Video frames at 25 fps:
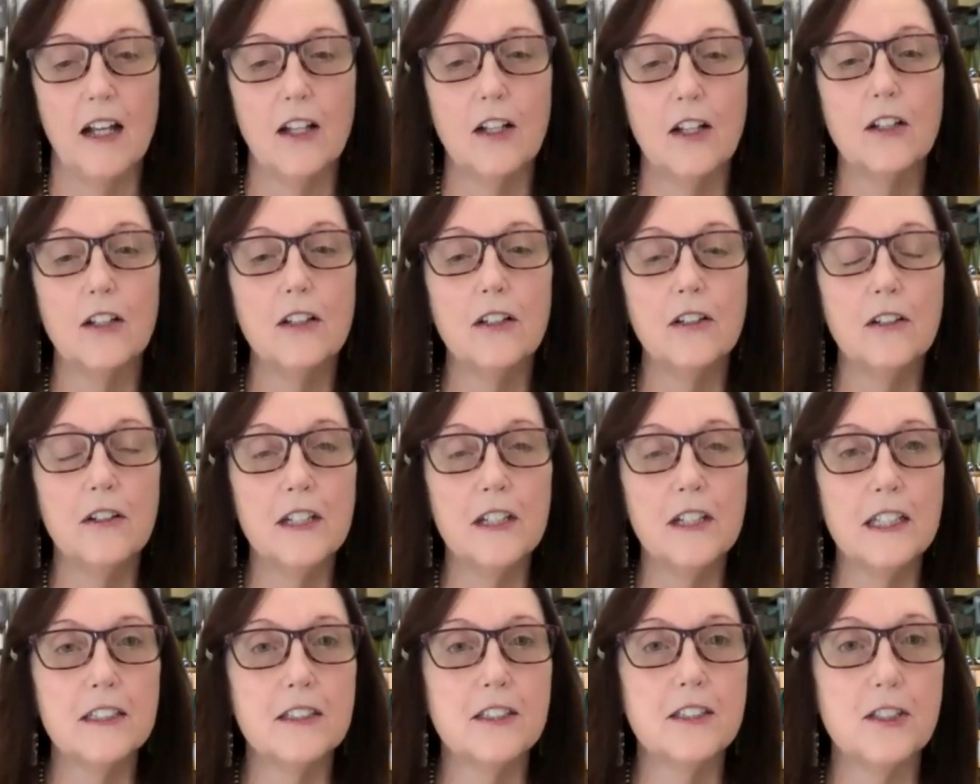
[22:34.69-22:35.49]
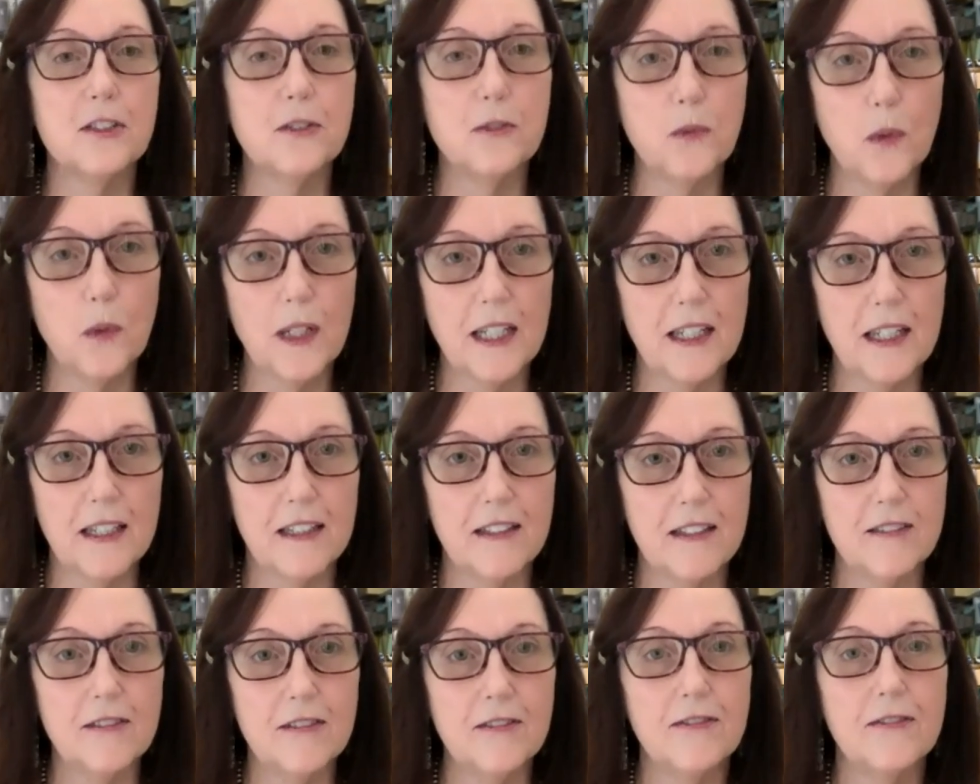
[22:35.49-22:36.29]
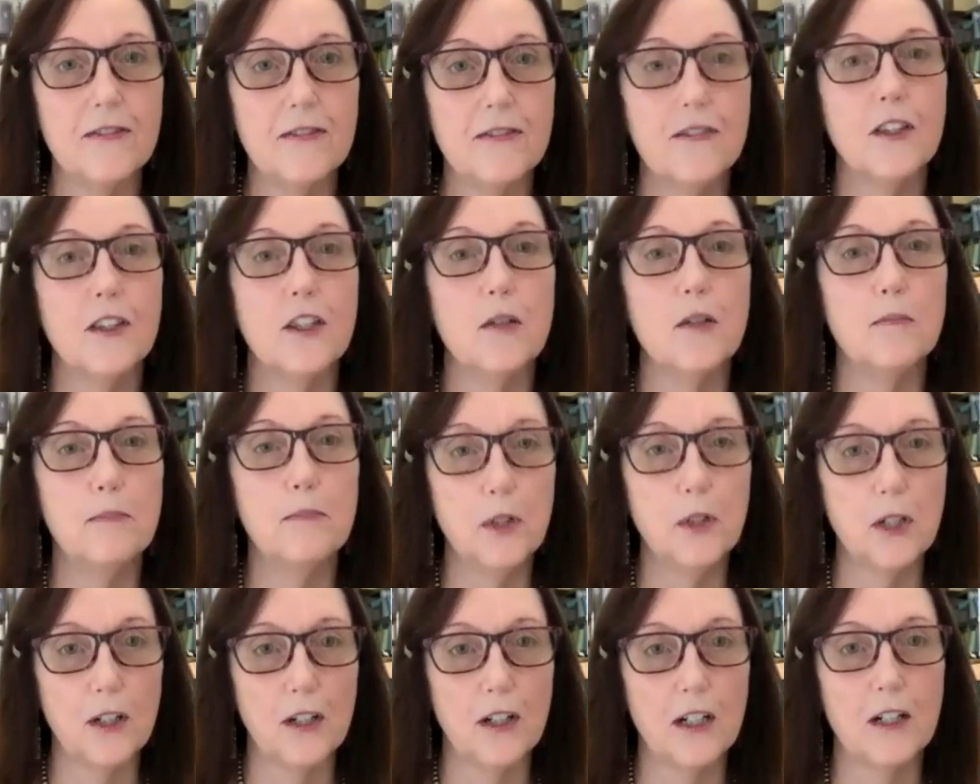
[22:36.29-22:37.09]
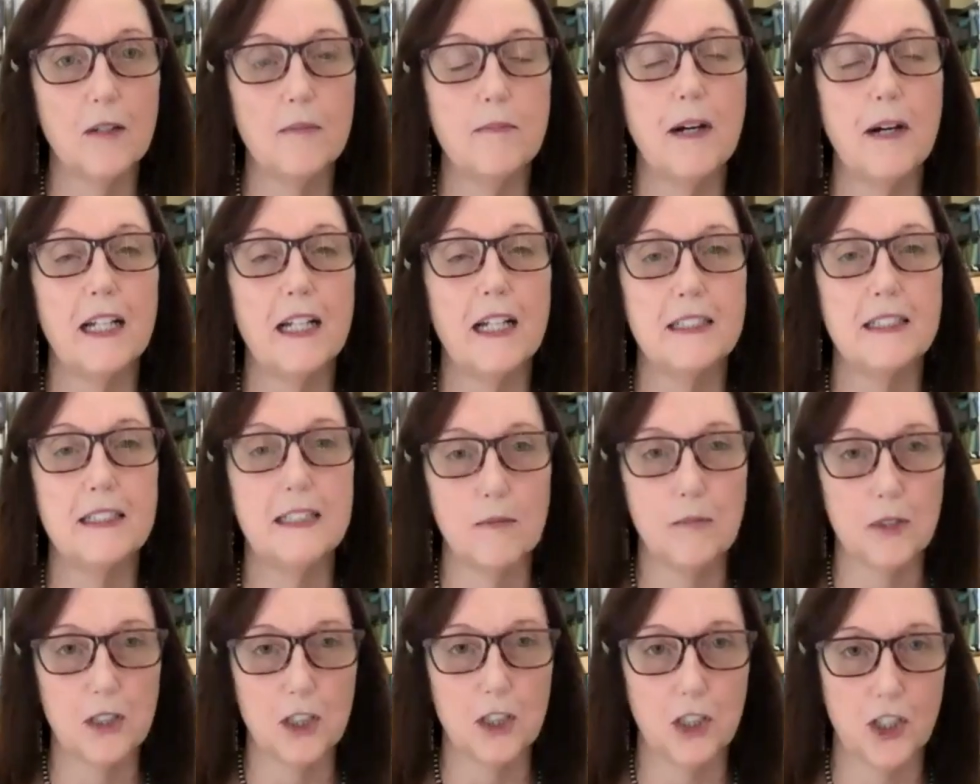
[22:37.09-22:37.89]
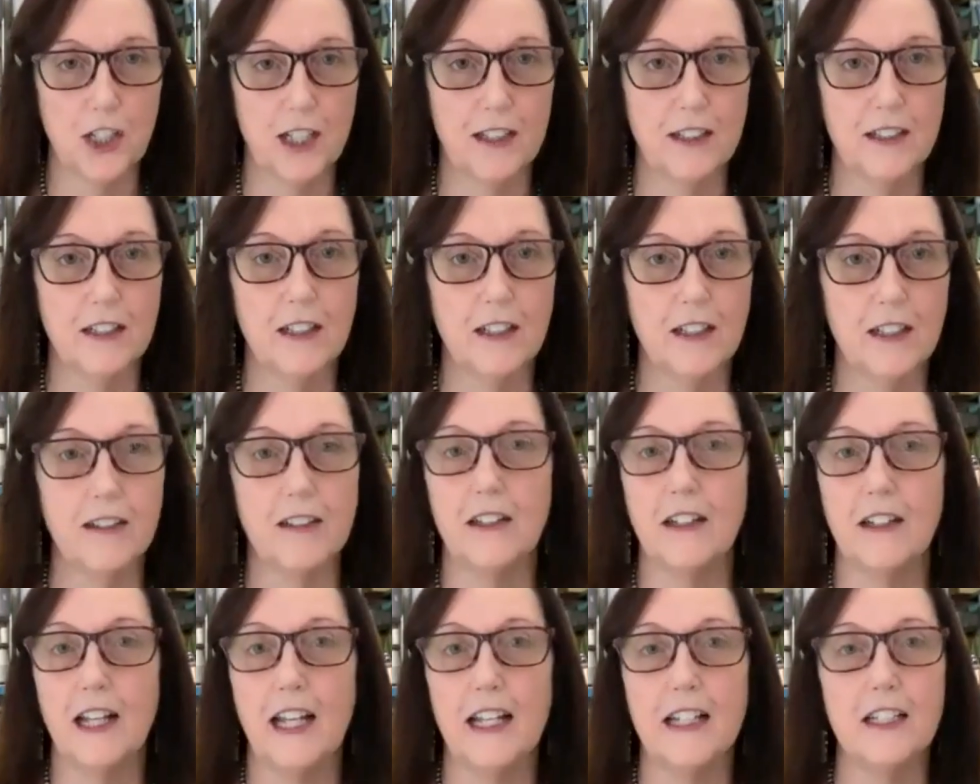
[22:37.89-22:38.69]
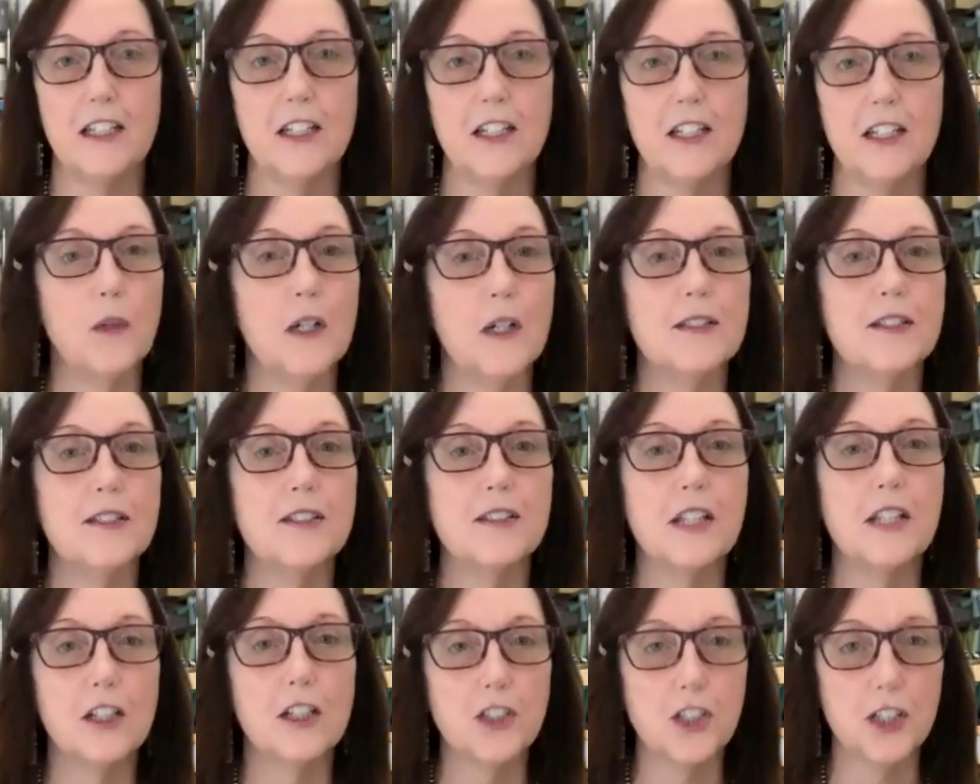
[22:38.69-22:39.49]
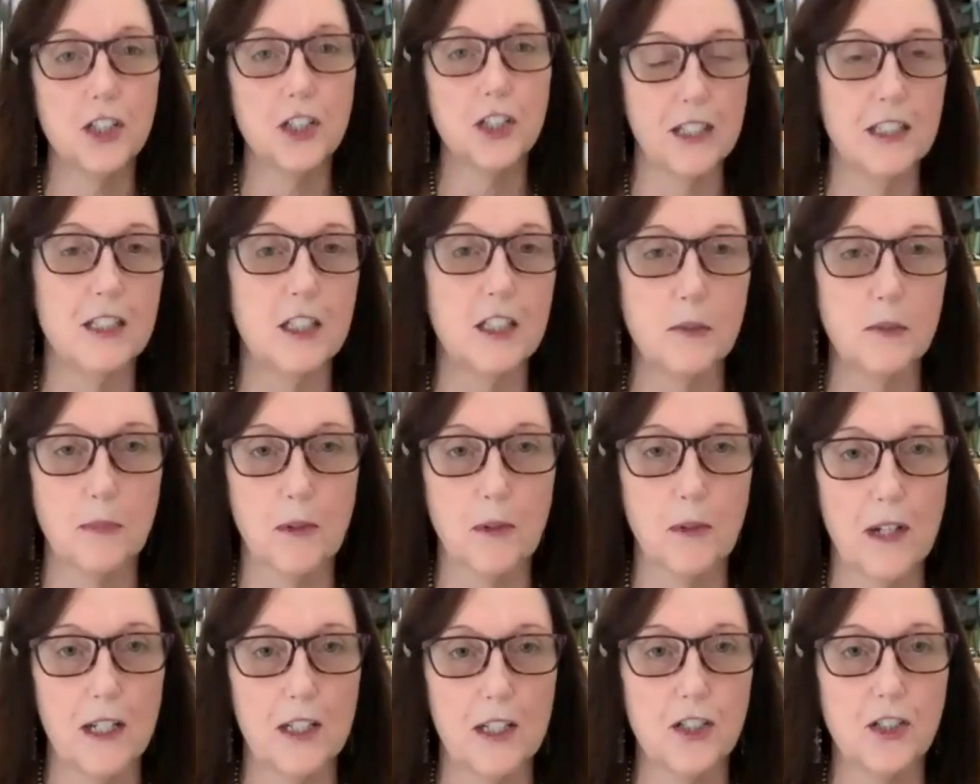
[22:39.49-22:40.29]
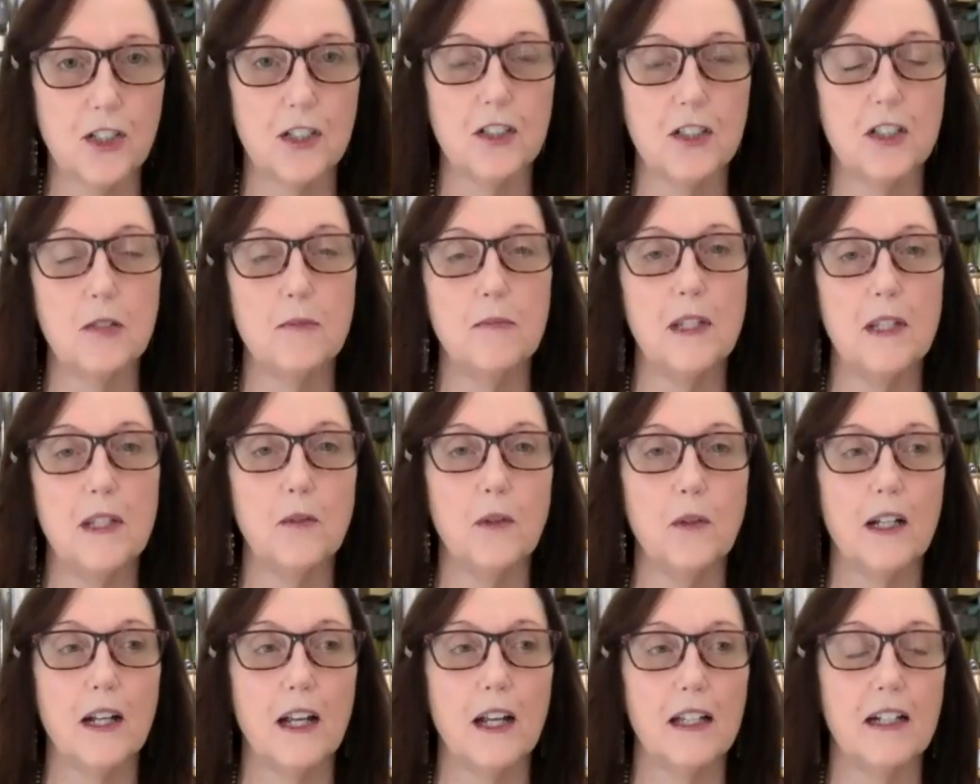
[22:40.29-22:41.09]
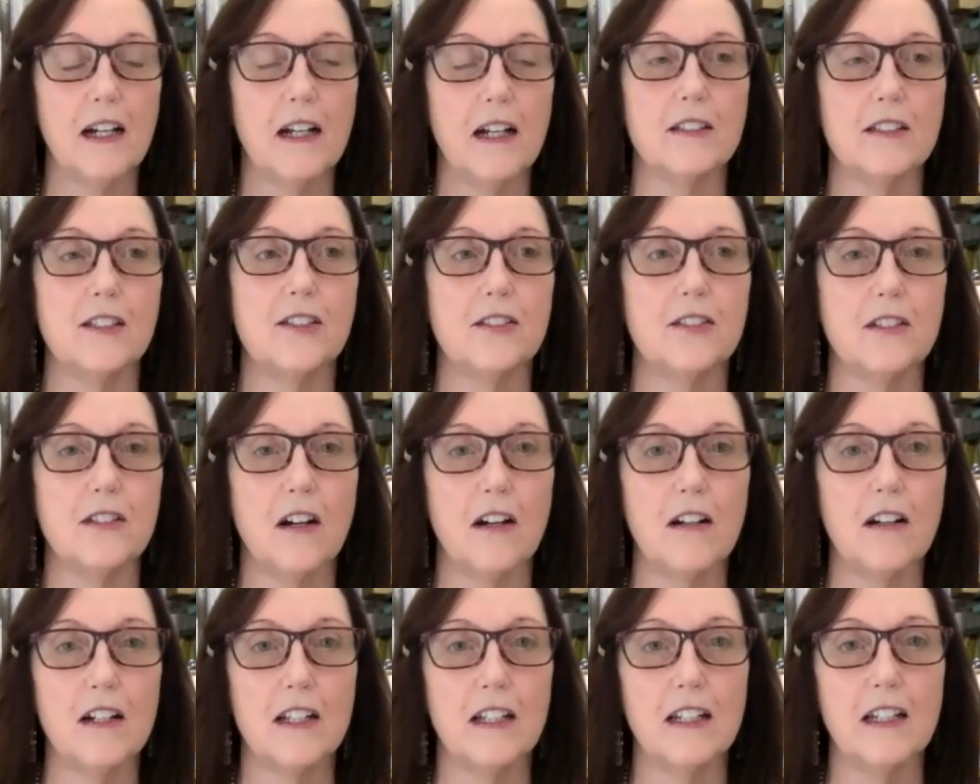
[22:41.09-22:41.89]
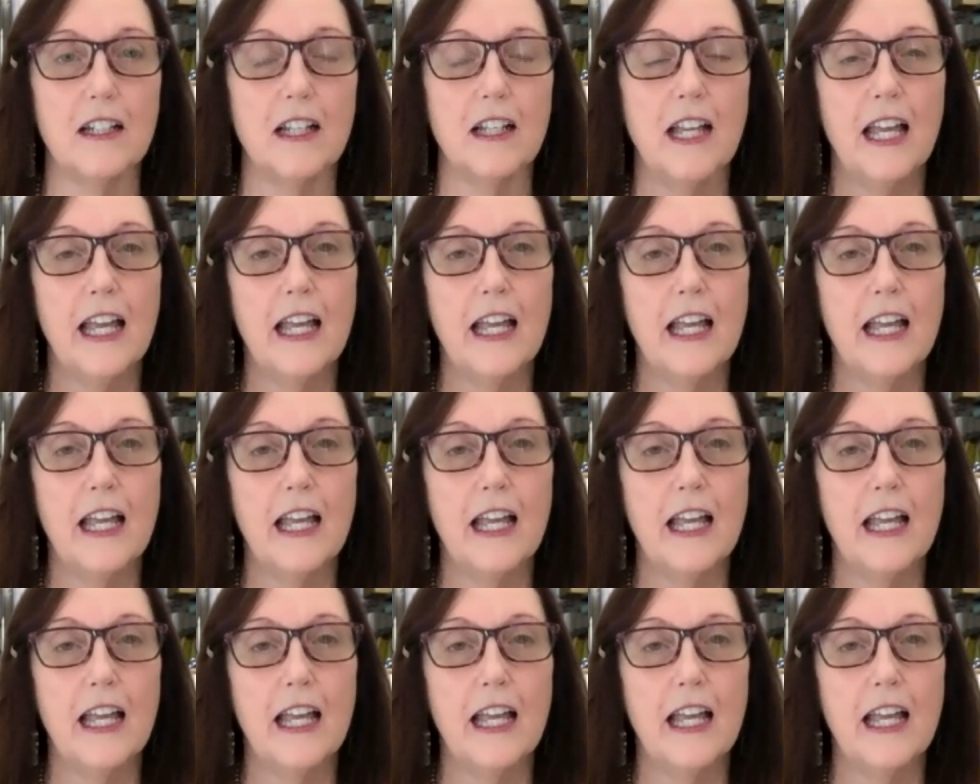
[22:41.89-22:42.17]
Learning to Weave, the book by Deborah Chandler, was mm-hmm. such an inspiration to me when I got started.